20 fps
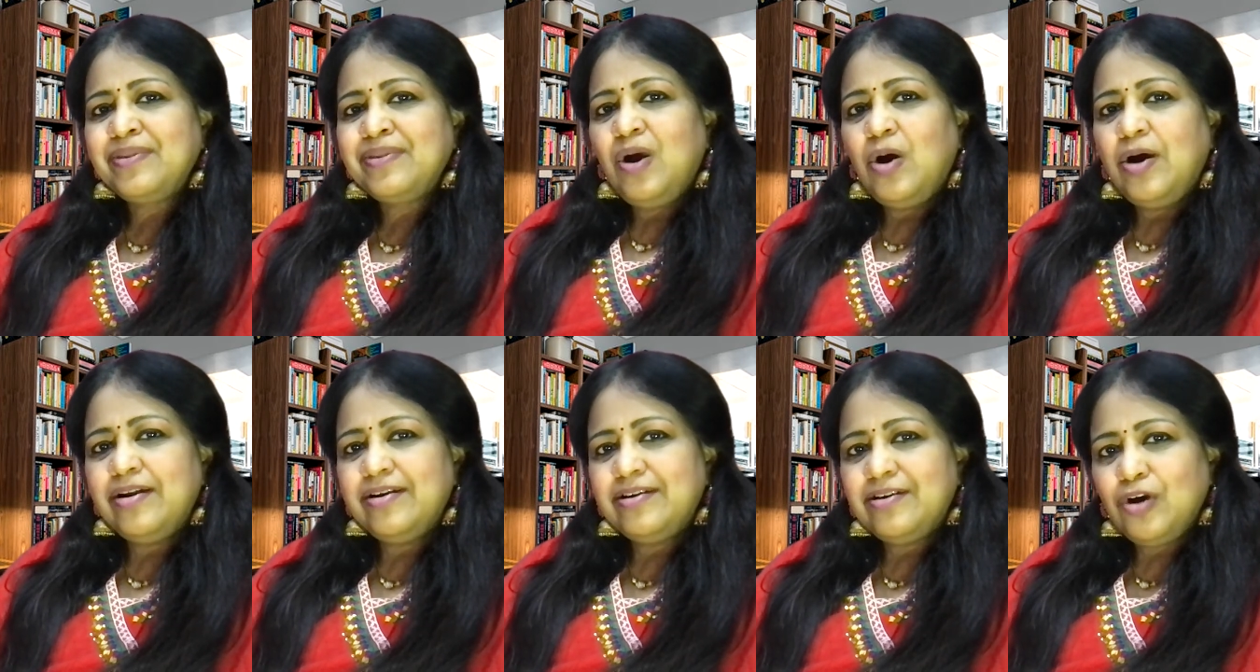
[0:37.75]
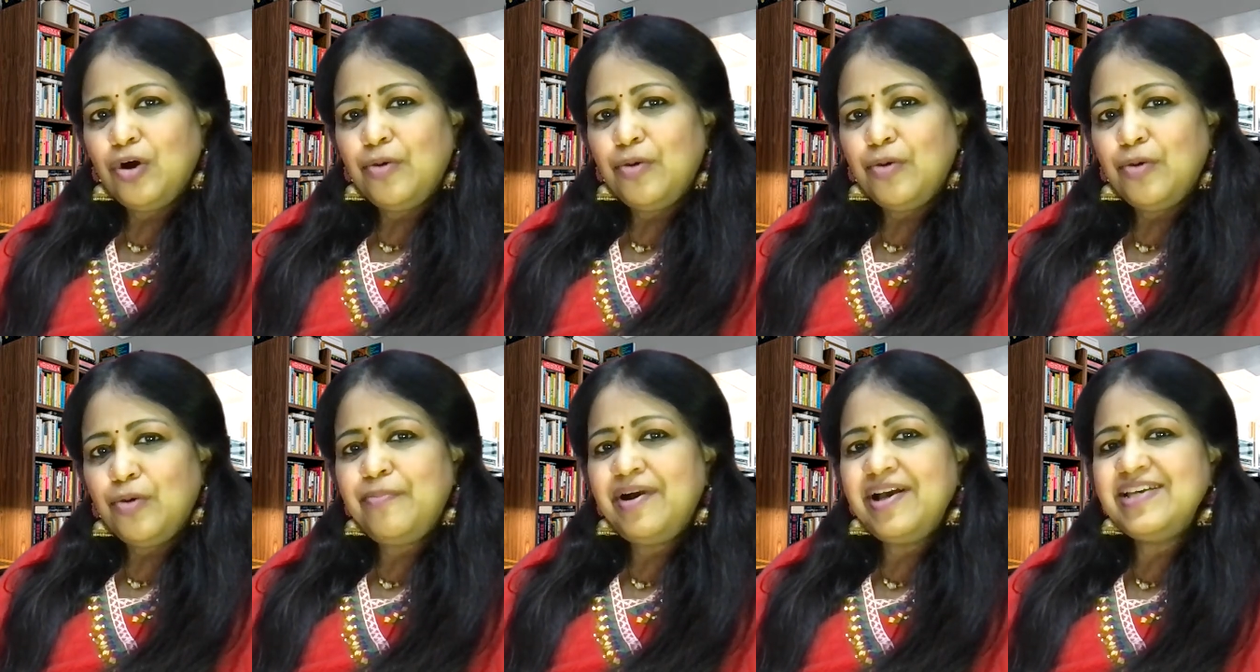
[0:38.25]
or
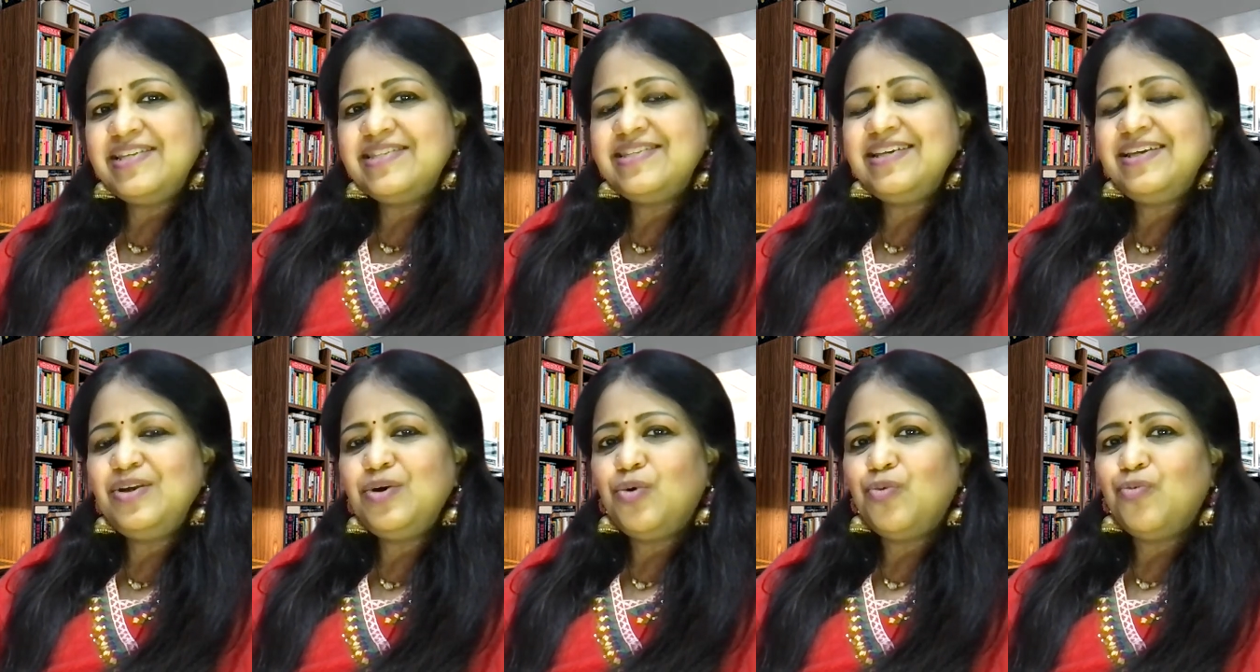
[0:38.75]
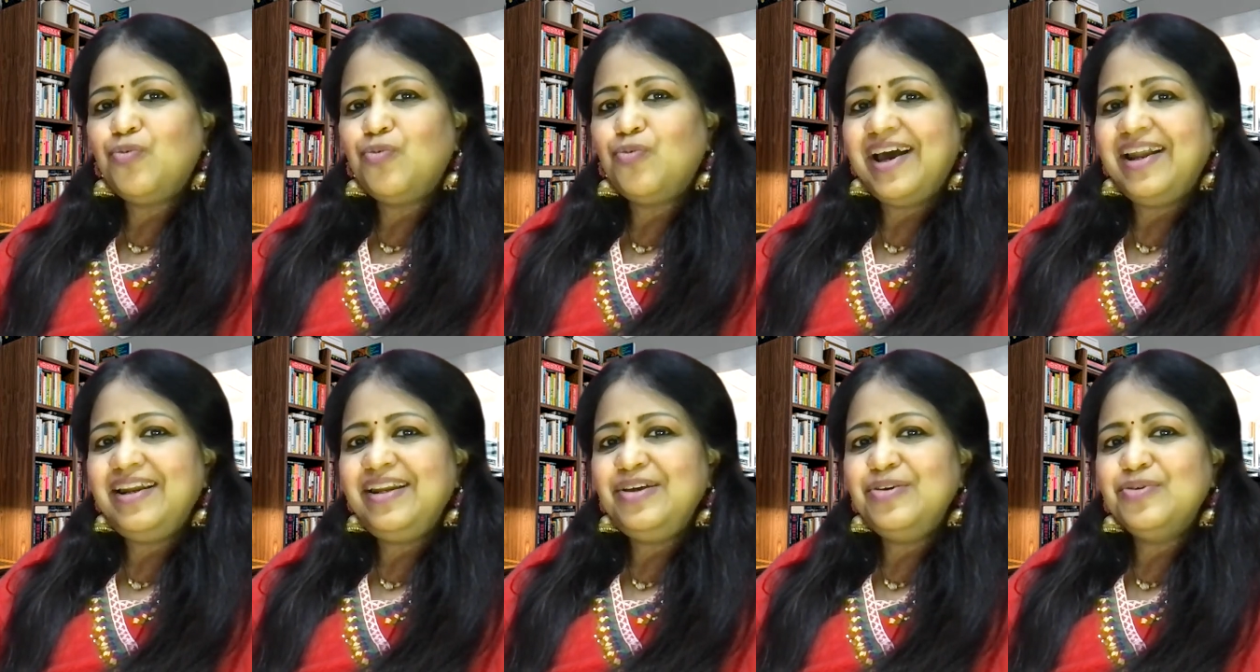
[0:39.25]
compromising your
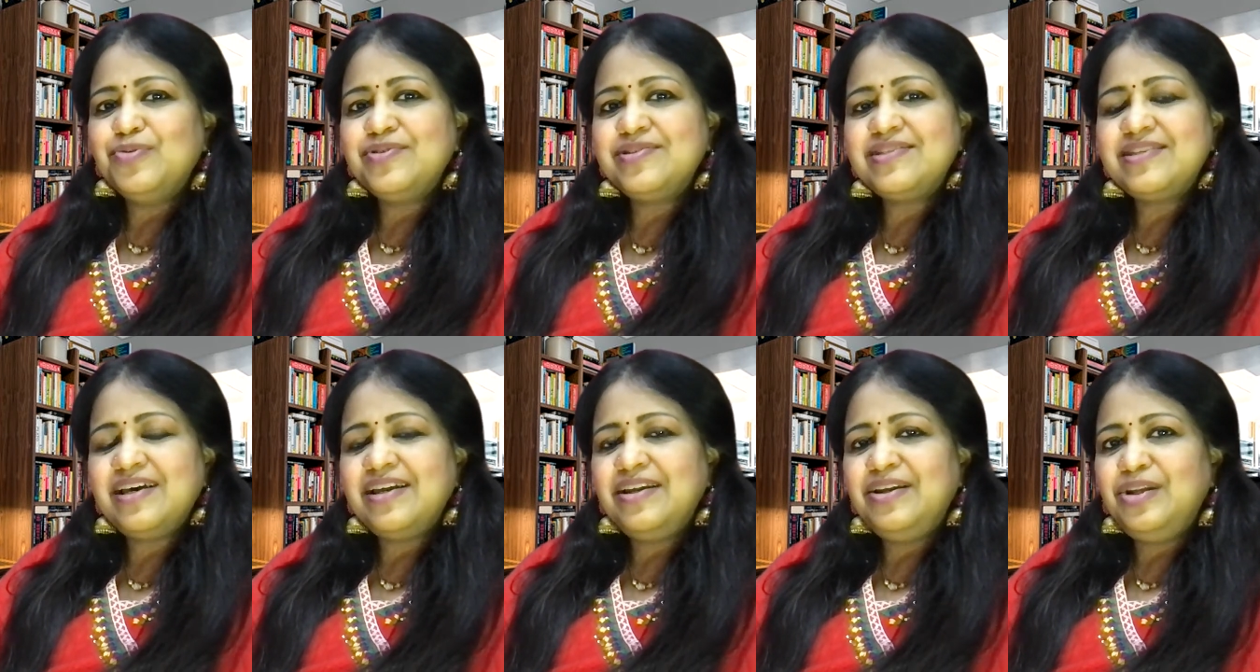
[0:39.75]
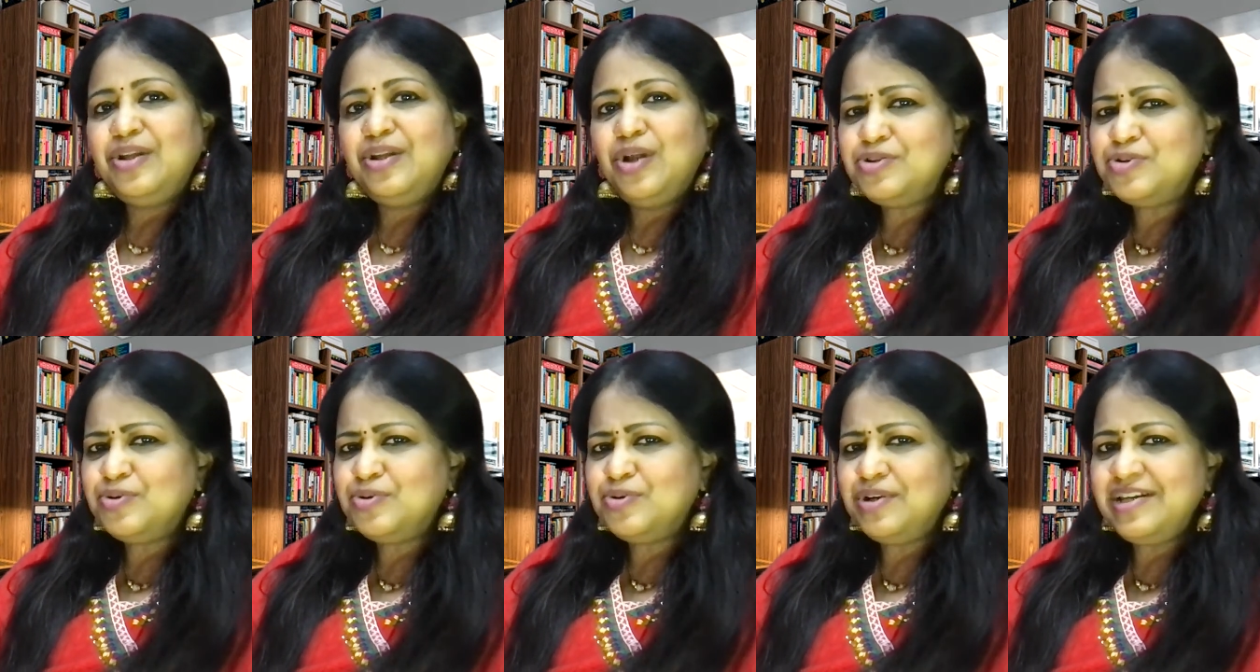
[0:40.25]
values
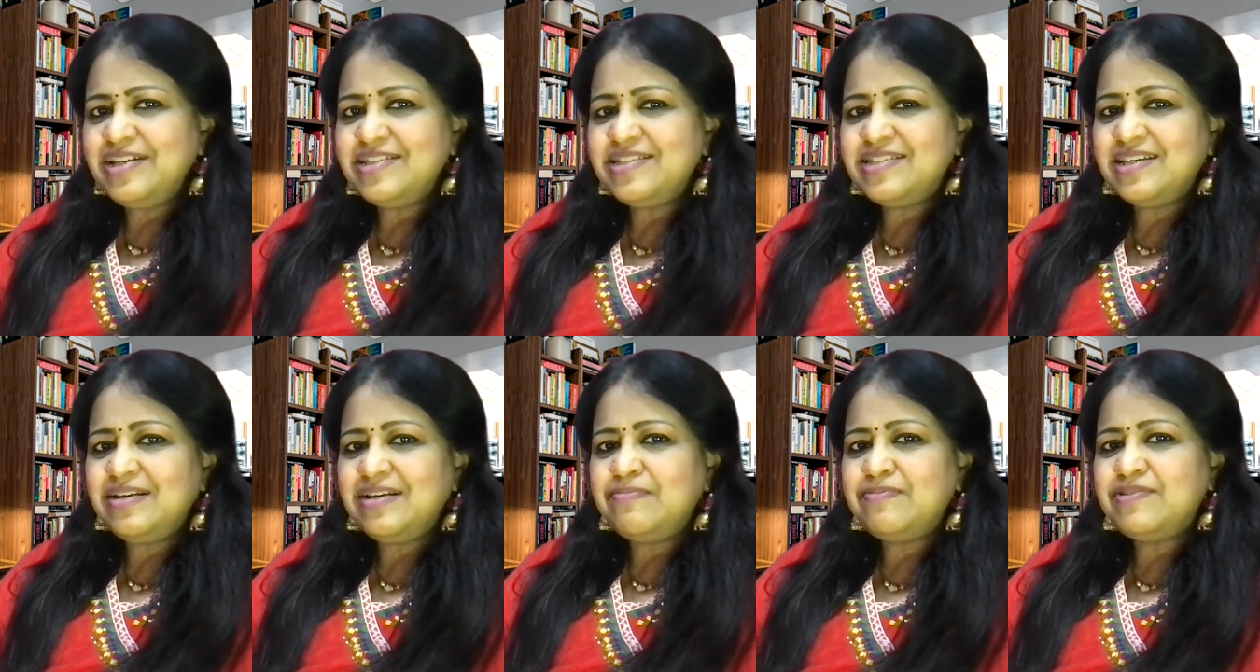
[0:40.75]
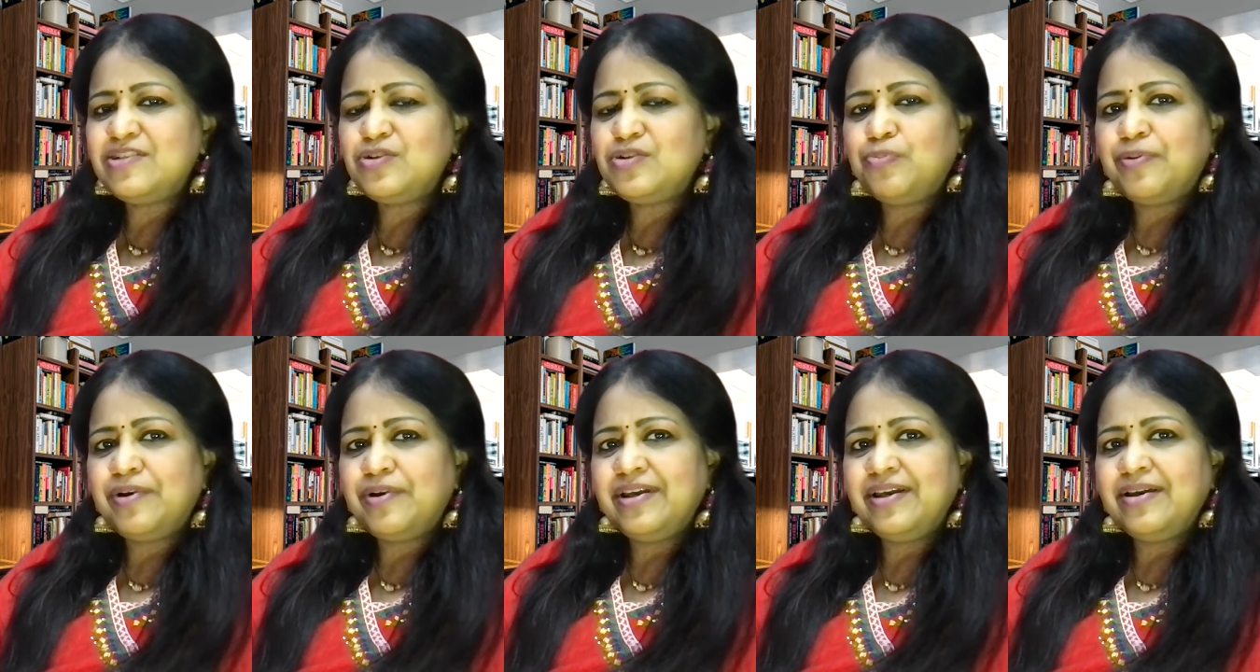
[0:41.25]
not only seems to
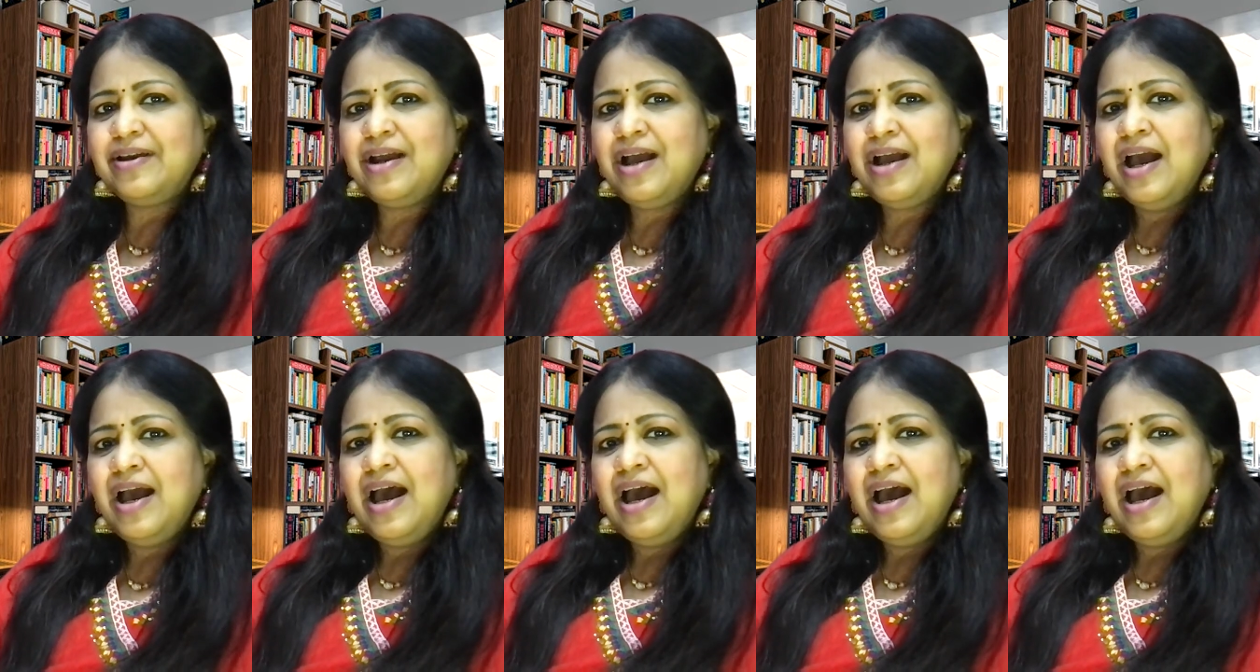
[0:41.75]
bring